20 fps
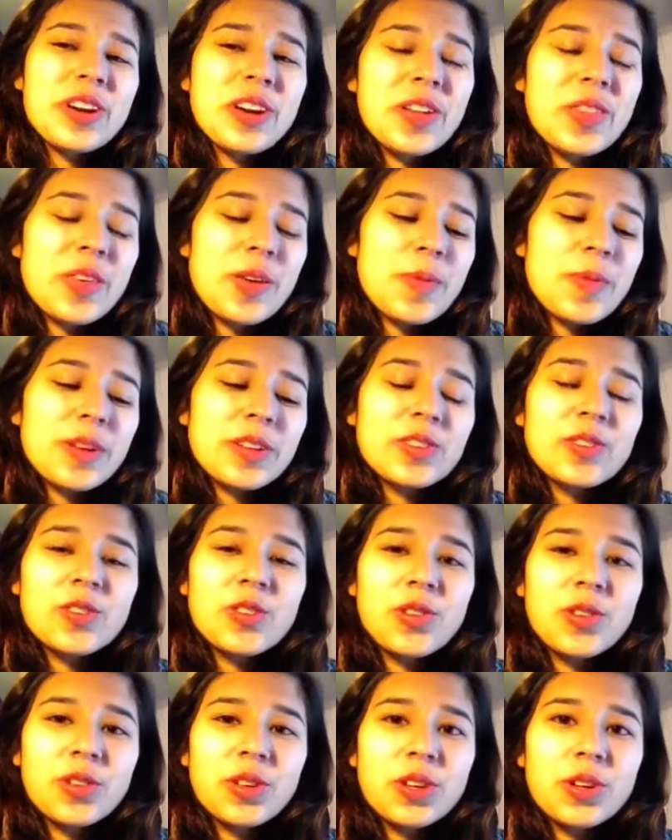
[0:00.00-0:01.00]
on them, that's
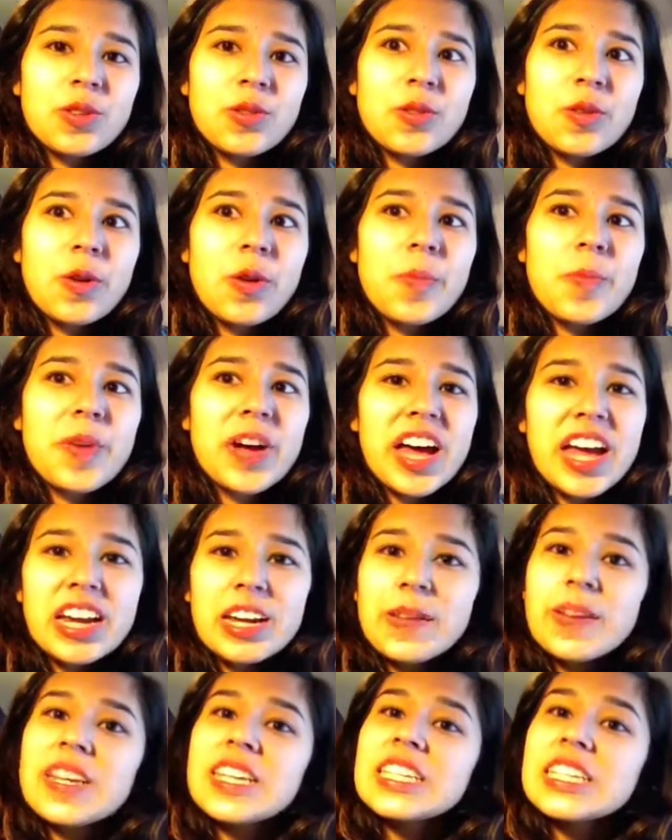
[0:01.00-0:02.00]
totally cool. But
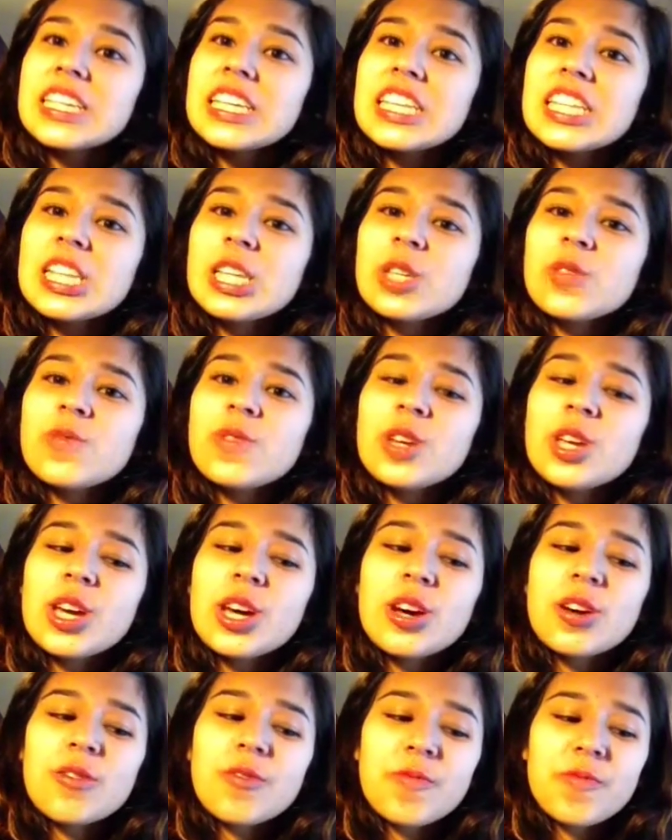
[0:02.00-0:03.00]
anyways, in this
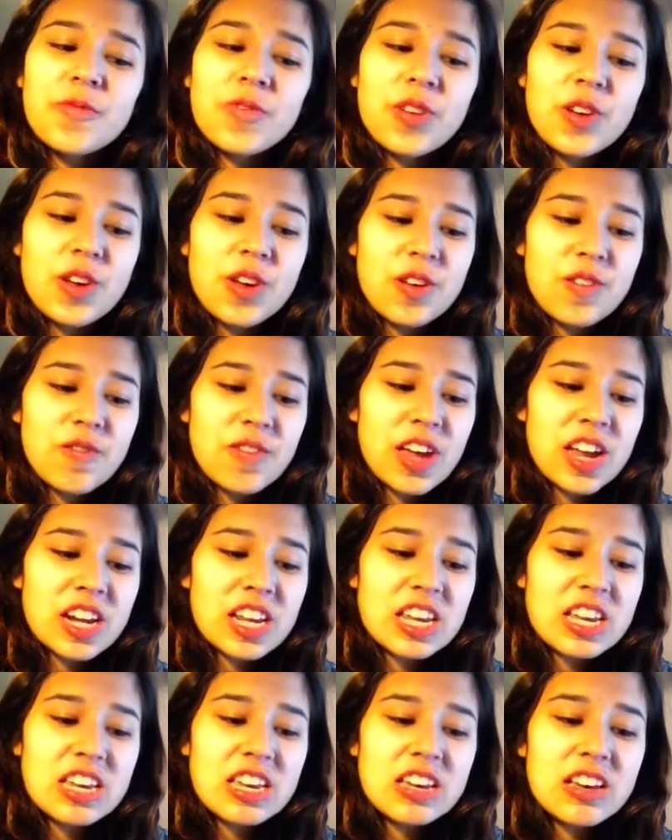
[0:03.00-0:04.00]
video, if
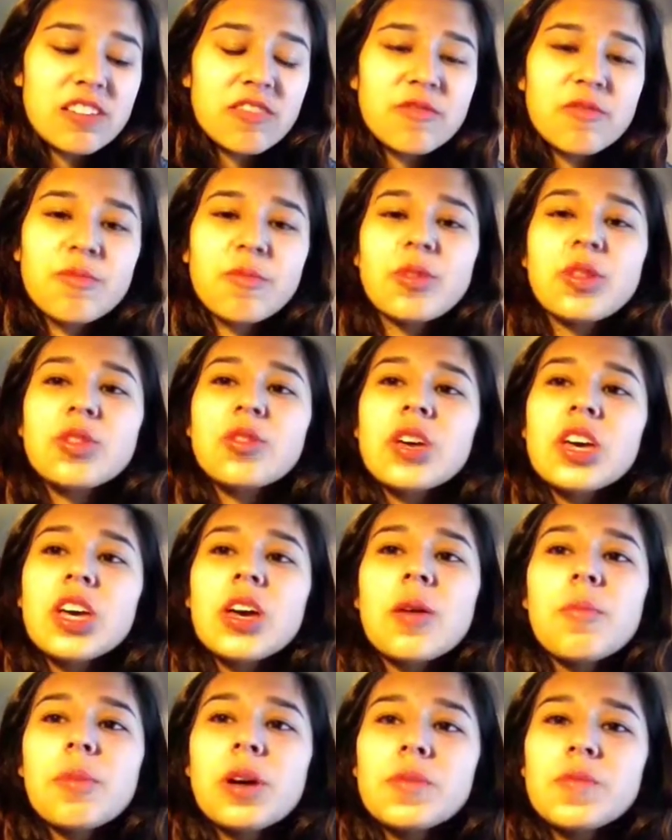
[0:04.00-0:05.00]
any of
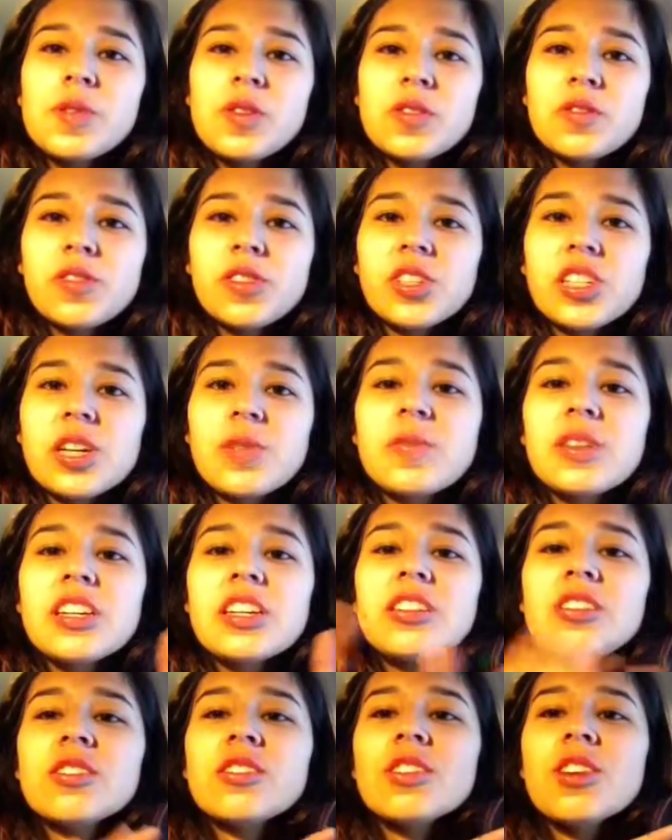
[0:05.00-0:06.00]
my beautiful
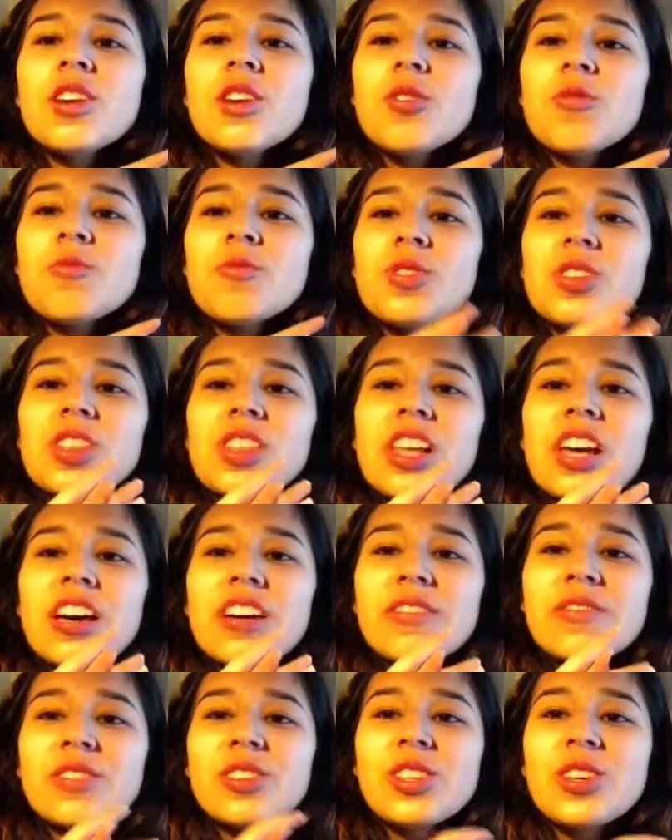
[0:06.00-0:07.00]
subbies would
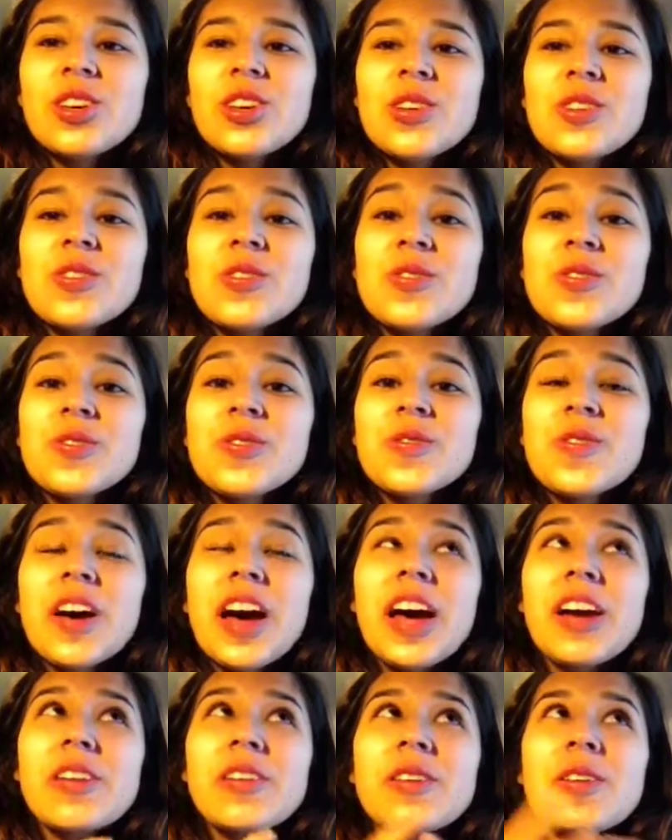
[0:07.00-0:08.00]
love to,
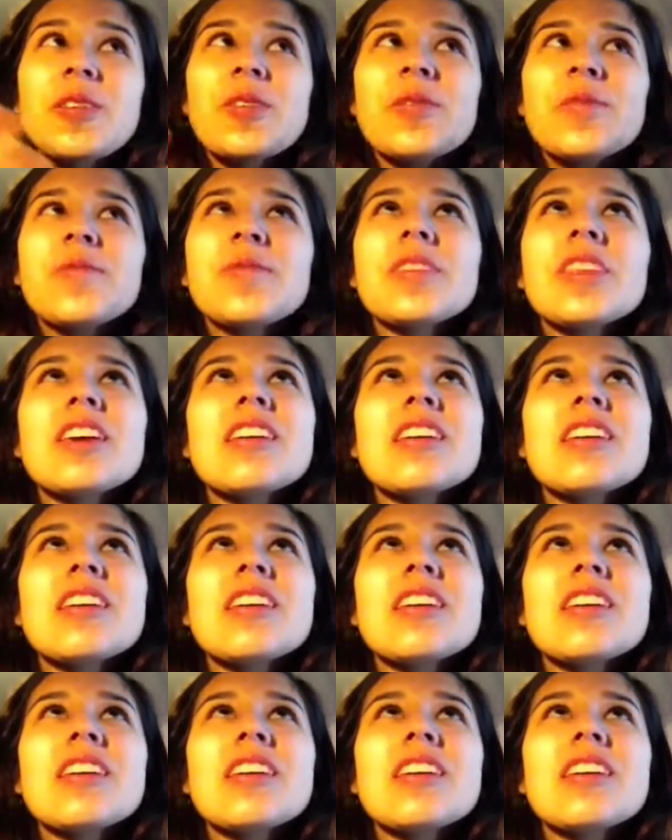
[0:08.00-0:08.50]
I don't know,